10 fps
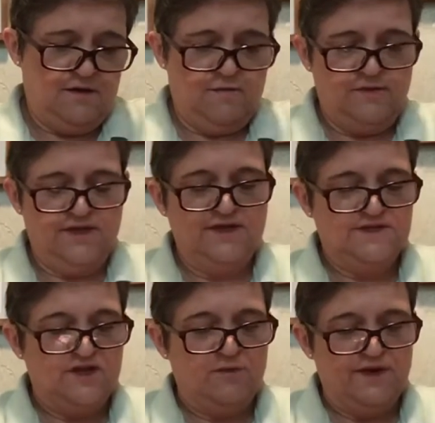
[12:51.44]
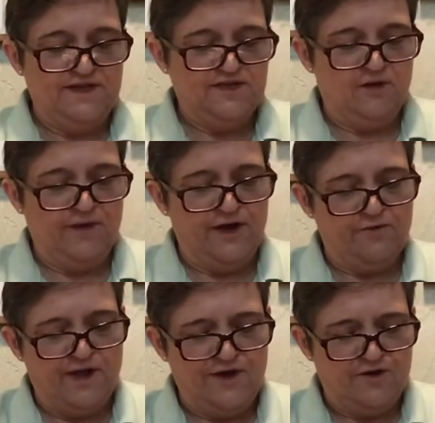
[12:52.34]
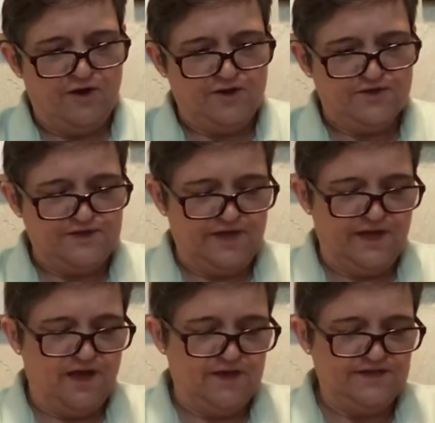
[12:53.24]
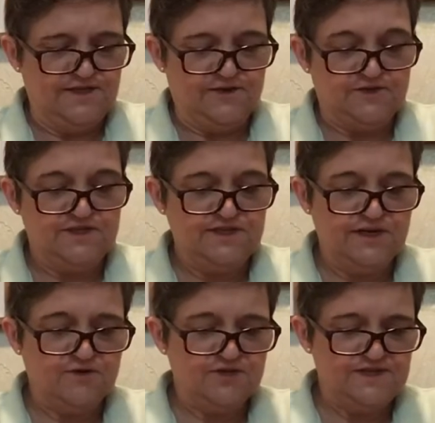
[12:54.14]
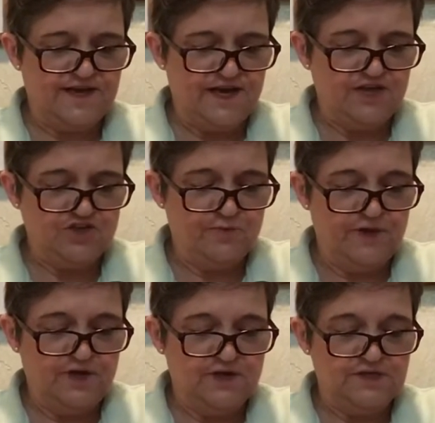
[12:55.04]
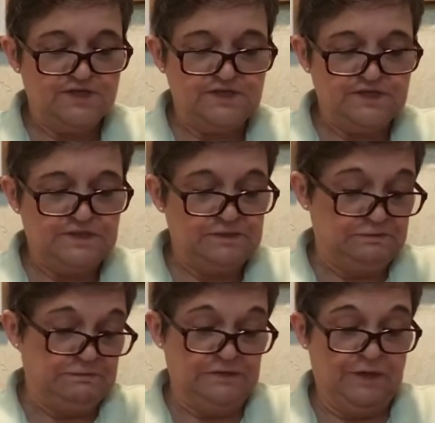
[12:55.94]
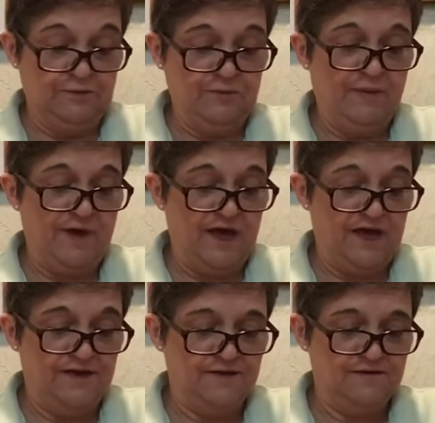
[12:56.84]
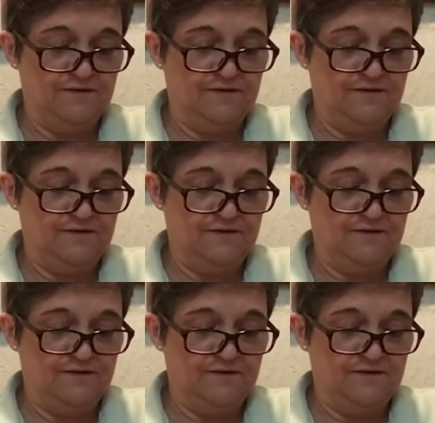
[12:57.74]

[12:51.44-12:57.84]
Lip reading: Please nobody tell my granddaughters that I got into their sticker stash, because that would be bad.